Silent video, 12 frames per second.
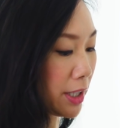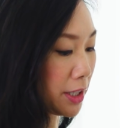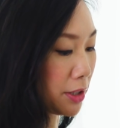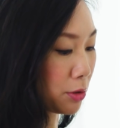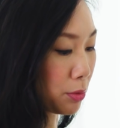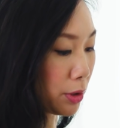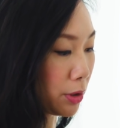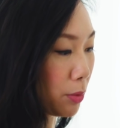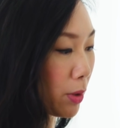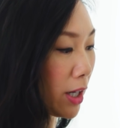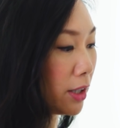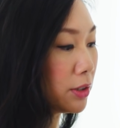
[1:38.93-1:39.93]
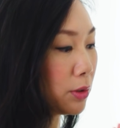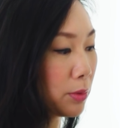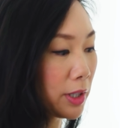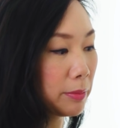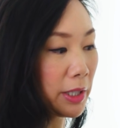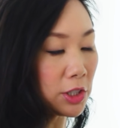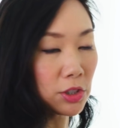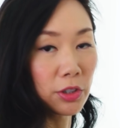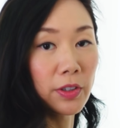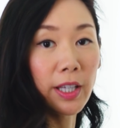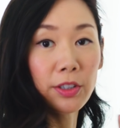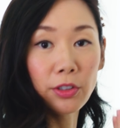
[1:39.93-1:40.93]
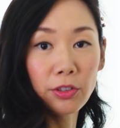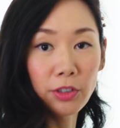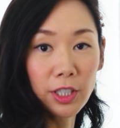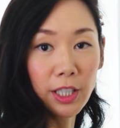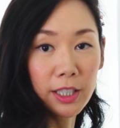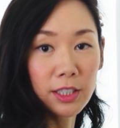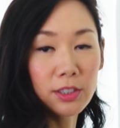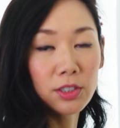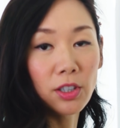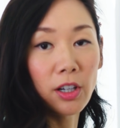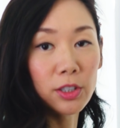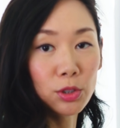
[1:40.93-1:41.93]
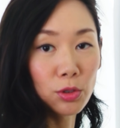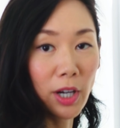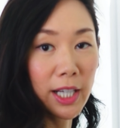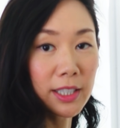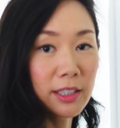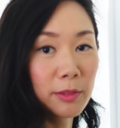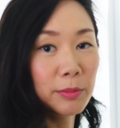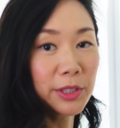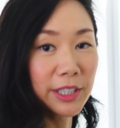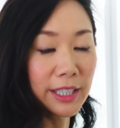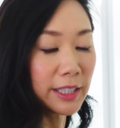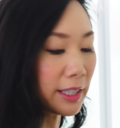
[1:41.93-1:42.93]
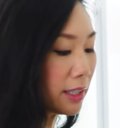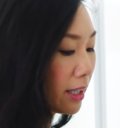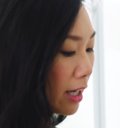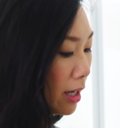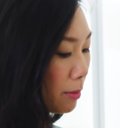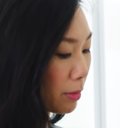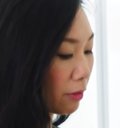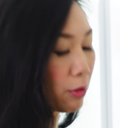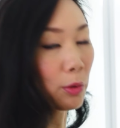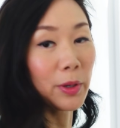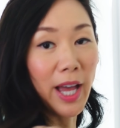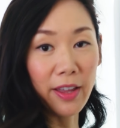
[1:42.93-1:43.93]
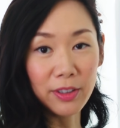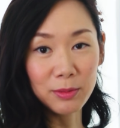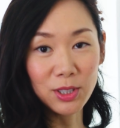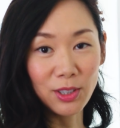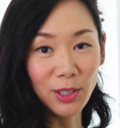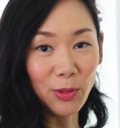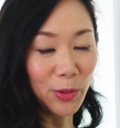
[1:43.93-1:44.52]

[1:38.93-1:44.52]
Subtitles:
onions really well. You'll want to make sure that your green onions are dried completely before we add them to the